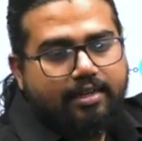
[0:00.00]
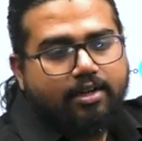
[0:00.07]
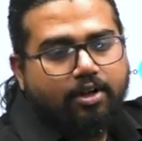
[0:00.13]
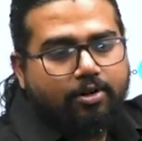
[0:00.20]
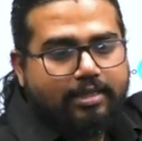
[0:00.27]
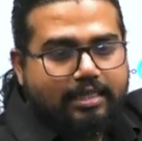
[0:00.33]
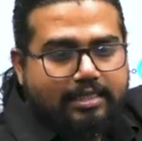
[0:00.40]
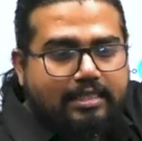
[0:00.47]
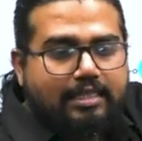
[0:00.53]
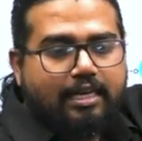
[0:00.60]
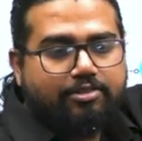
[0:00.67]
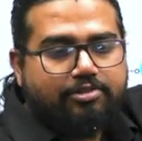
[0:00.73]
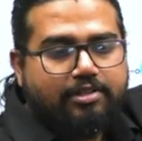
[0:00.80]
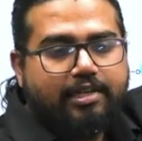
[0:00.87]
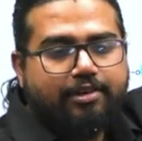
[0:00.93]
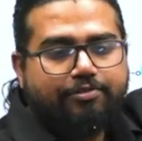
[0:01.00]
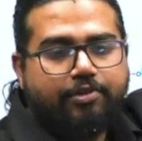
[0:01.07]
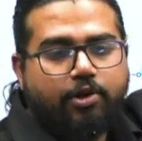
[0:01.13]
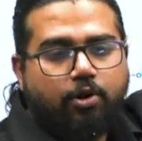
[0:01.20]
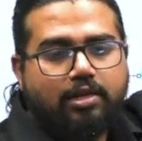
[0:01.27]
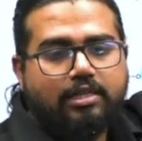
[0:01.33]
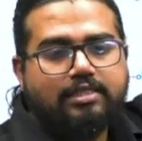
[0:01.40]
or doesn't have enough
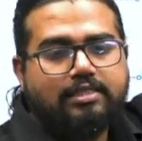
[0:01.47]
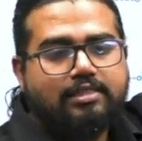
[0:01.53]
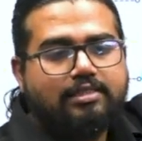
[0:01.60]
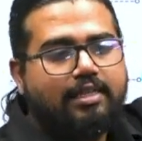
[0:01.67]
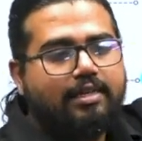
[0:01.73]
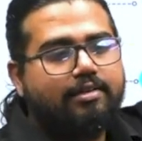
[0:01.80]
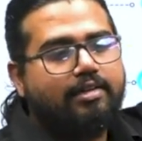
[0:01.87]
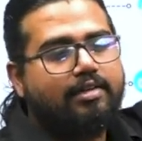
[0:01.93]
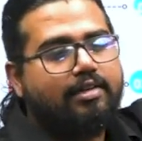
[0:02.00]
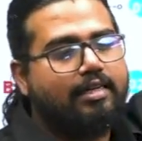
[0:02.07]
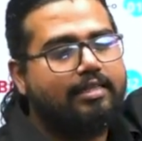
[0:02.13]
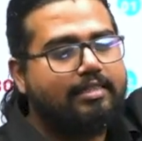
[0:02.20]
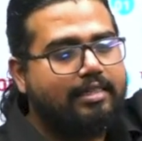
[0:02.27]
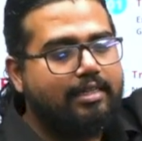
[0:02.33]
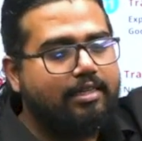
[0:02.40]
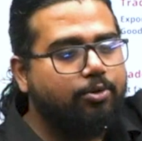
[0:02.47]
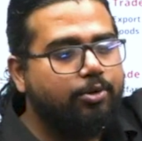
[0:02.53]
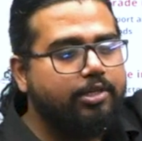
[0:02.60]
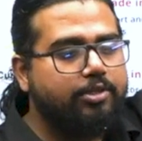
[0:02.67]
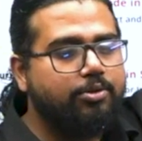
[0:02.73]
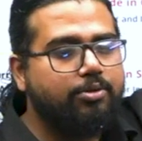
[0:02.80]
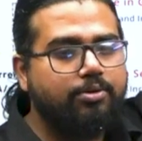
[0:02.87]
dollars, then country go
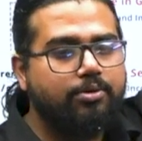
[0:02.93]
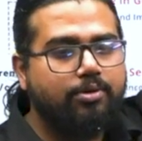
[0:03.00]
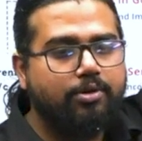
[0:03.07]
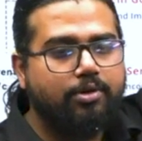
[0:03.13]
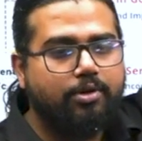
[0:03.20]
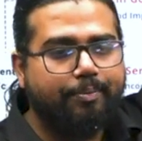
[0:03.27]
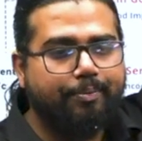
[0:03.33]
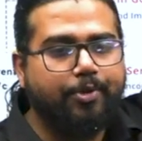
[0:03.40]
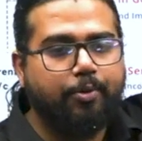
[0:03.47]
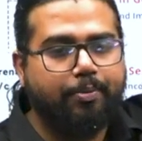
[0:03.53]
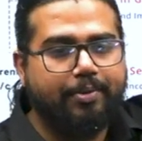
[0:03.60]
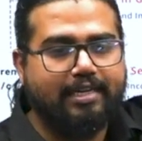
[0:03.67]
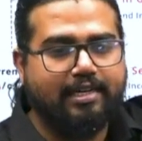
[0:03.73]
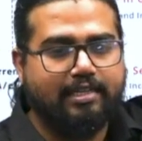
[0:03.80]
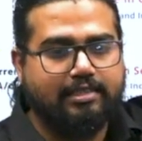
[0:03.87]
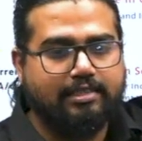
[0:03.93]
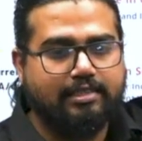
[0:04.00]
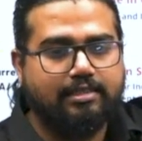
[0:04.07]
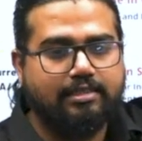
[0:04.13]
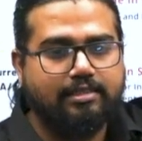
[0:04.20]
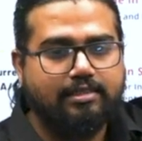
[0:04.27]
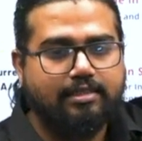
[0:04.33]
into BOP
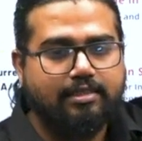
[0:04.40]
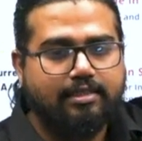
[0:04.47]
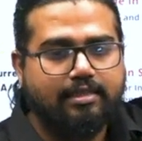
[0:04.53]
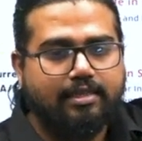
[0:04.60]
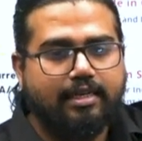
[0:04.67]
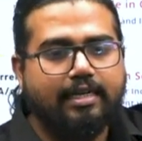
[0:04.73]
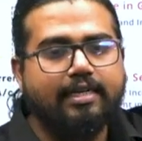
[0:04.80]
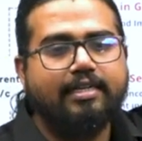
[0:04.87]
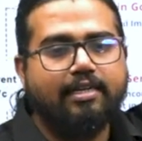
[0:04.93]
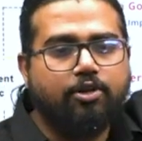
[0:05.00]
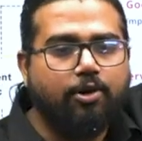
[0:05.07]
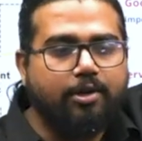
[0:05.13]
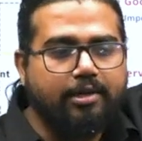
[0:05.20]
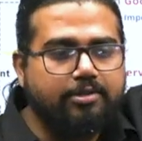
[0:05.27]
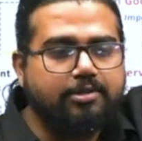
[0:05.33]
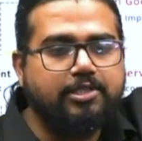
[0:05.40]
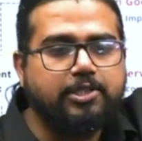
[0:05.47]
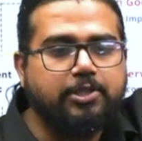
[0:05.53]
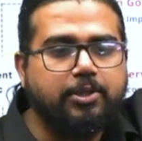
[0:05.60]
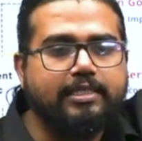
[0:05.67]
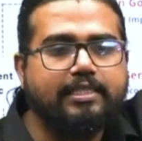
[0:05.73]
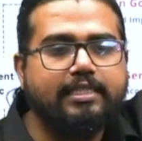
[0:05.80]
crisis. India going to the
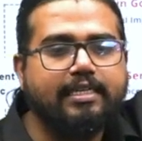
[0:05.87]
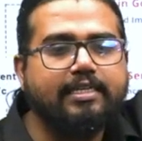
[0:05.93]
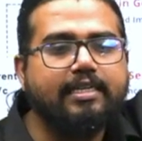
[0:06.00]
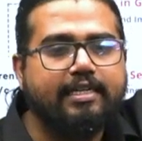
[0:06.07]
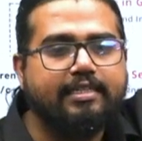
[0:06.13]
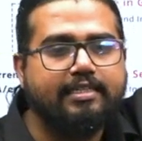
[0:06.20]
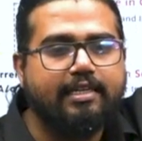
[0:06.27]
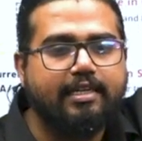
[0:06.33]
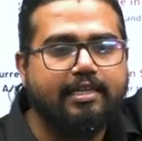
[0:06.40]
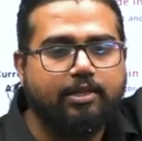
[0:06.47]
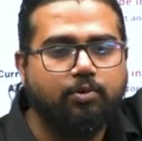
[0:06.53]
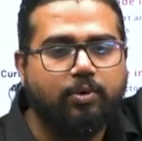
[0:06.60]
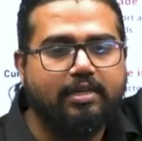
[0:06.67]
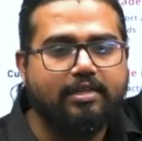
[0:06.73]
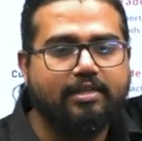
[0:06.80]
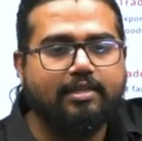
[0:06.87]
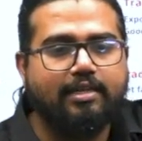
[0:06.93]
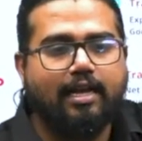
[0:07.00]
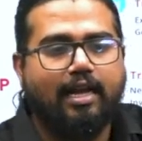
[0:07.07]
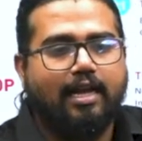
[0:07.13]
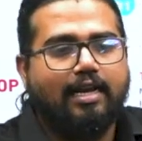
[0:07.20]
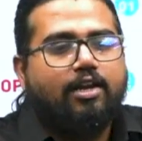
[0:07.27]
situation in 1991. India
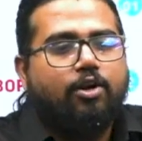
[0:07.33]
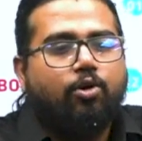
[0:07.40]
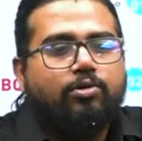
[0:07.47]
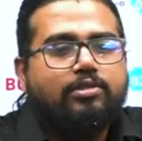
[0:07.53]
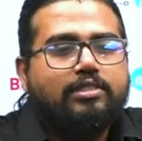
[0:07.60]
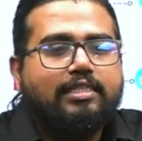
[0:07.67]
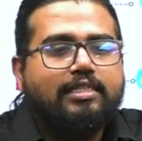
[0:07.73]
had loans,